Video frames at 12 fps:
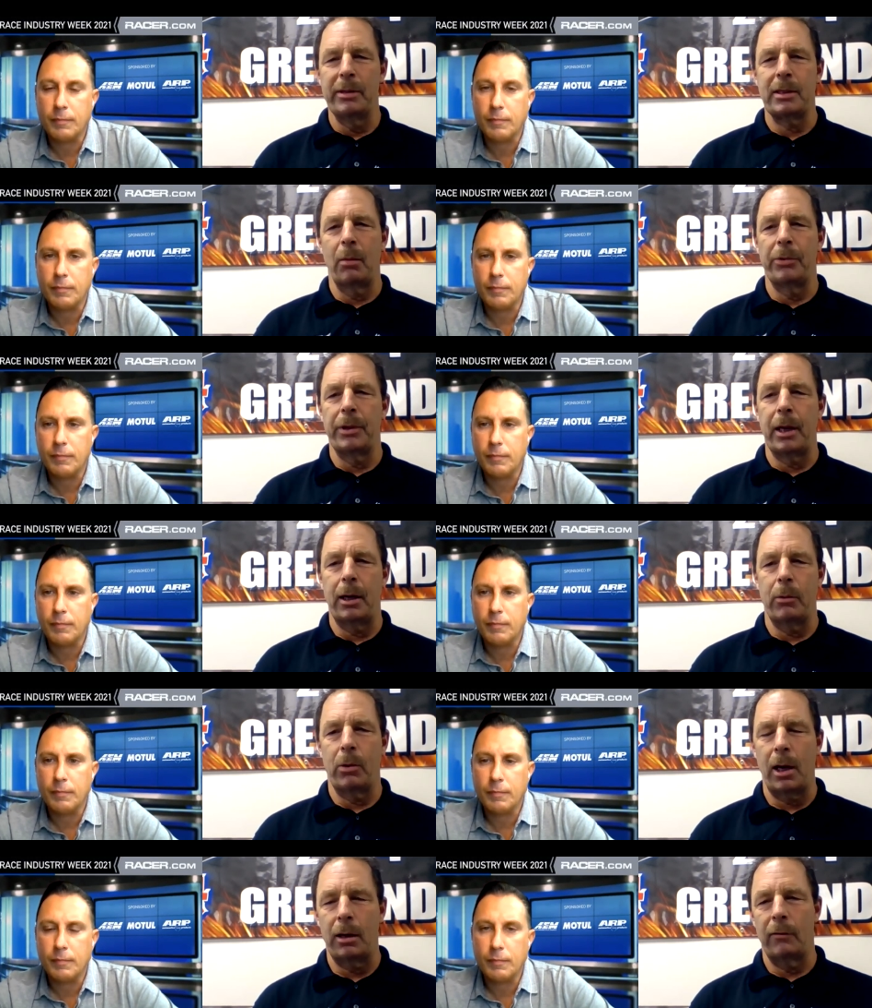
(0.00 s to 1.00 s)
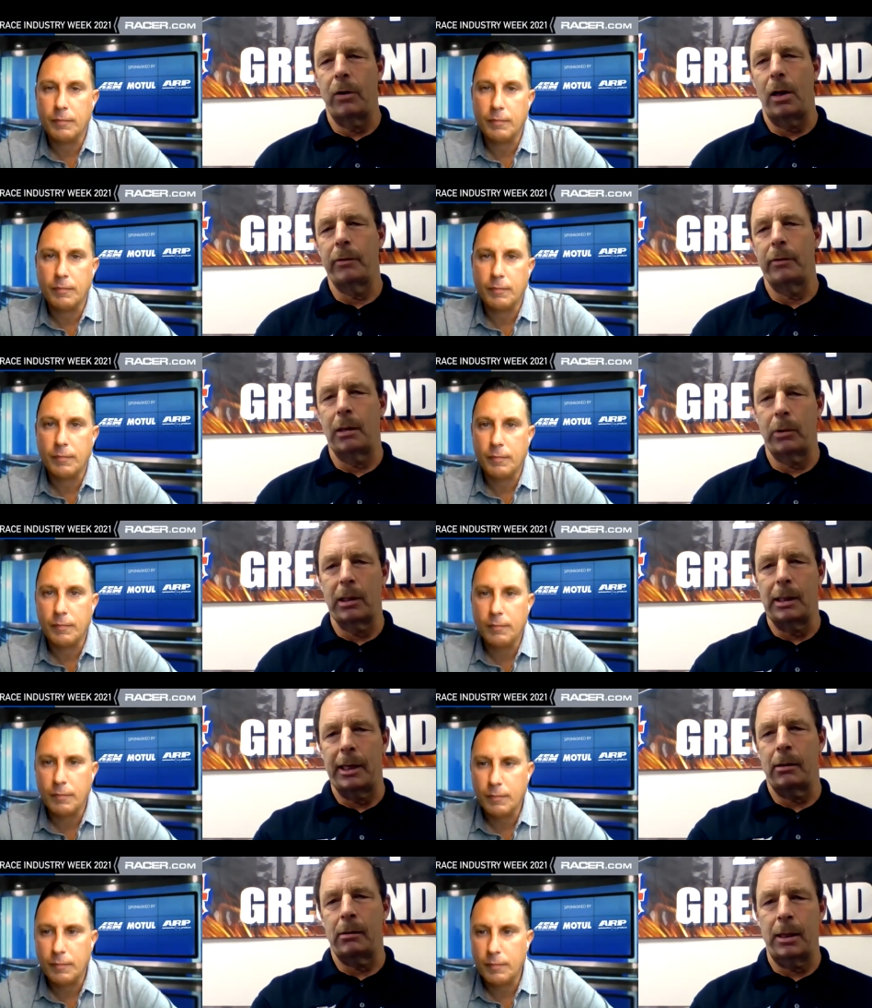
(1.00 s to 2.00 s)
Speaker 1: maybe someday we're not involved yet. We're going to
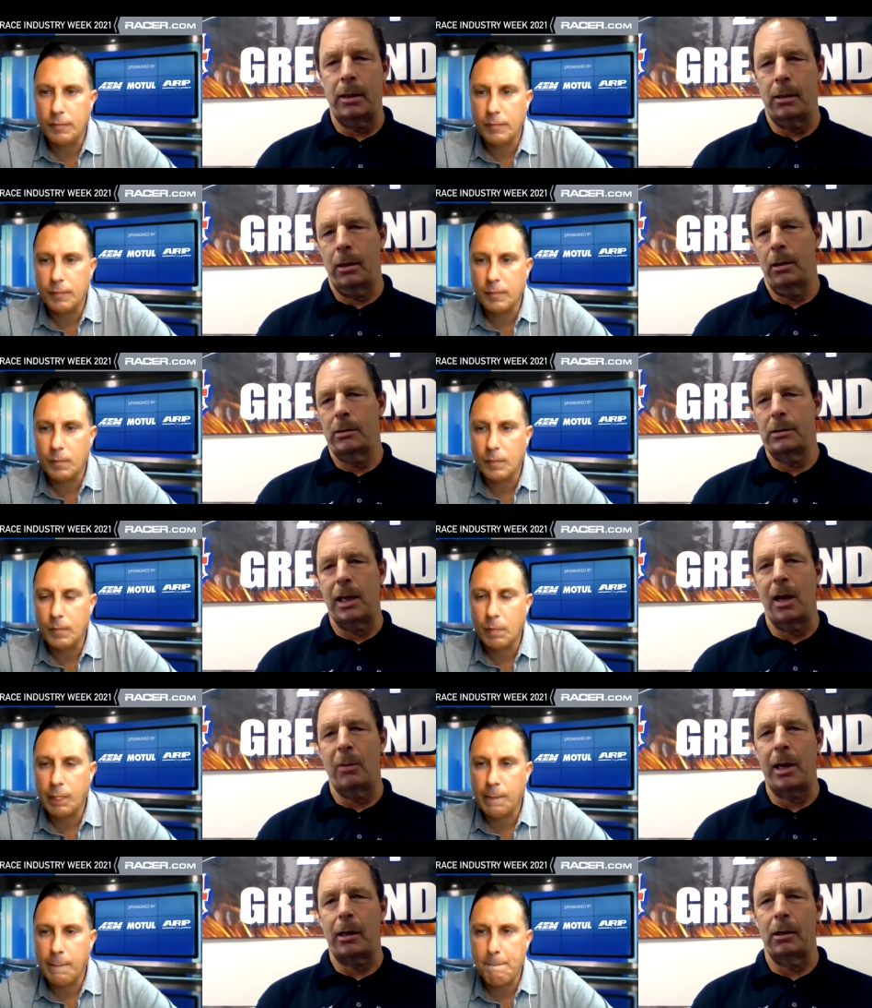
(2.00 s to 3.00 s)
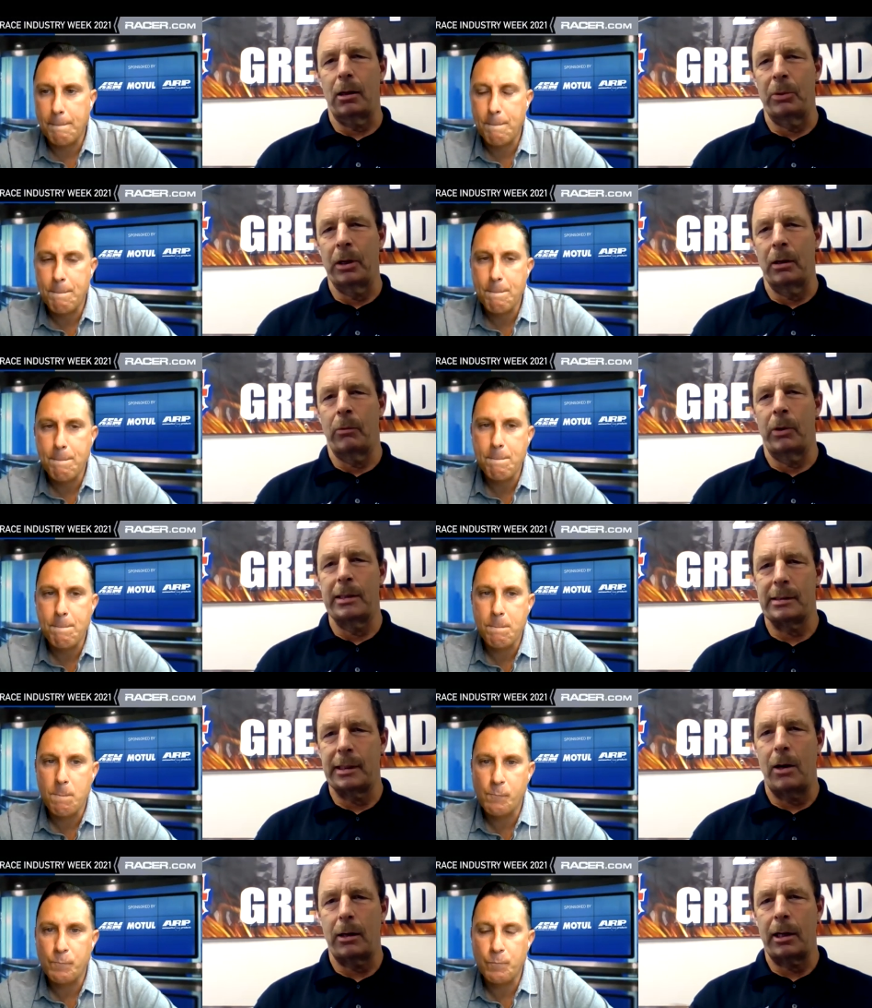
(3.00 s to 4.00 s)
like let, you know stand back a little bit and wait and
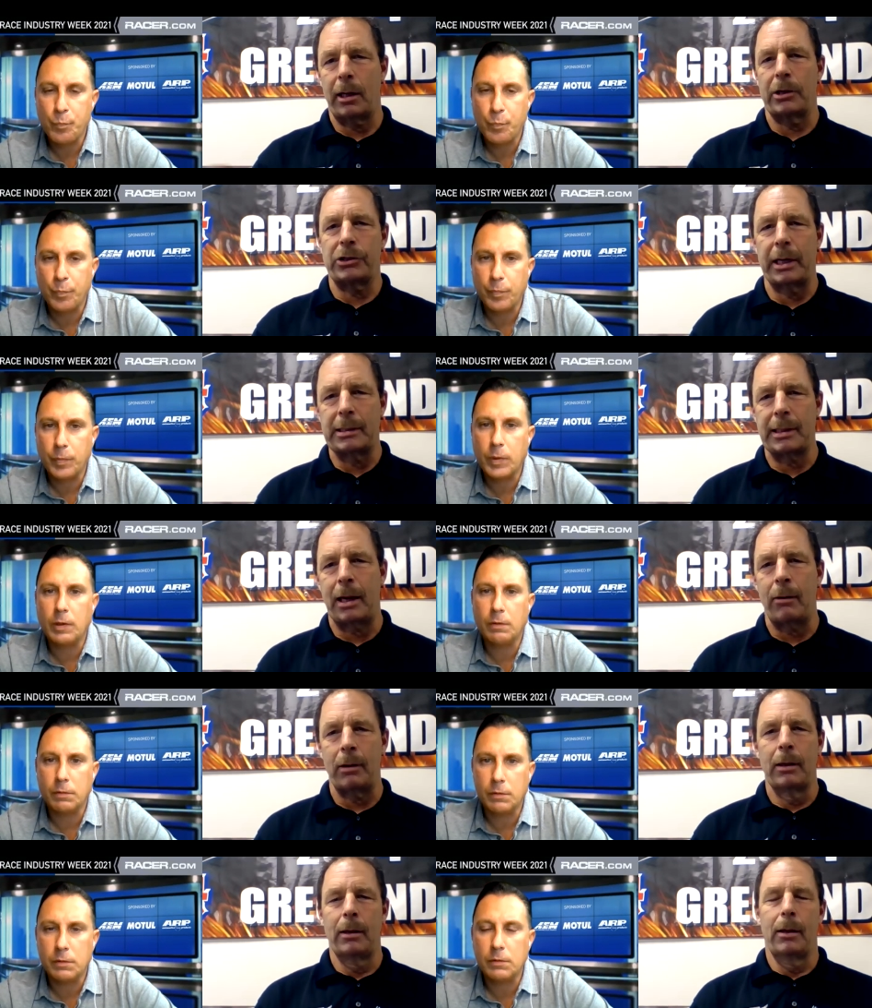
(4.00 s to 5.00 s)
see how it kind of shakes out.